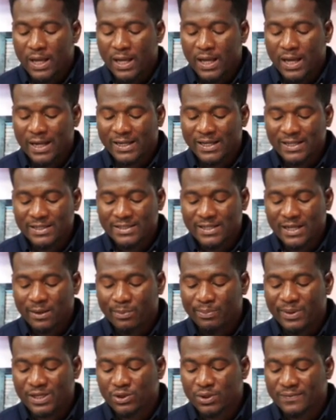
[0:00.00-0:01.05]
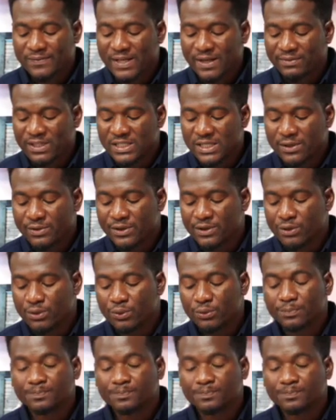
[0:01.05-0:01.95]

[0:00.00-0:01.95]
I can see a best of 7 series, you know.